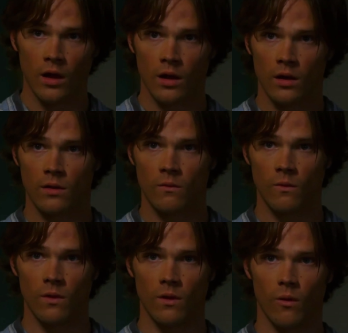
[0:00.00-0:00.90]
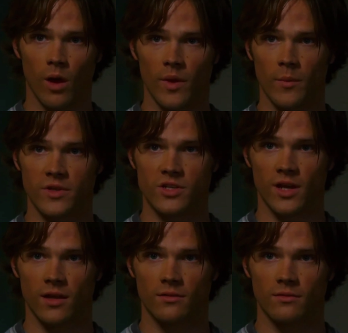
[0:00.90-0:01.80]
is the heart and soul of
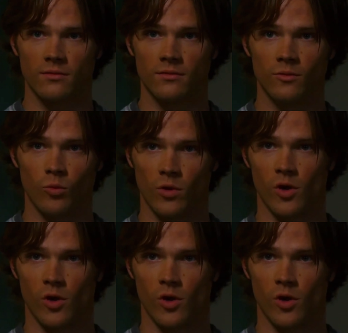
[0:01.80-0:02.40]
Supernatural.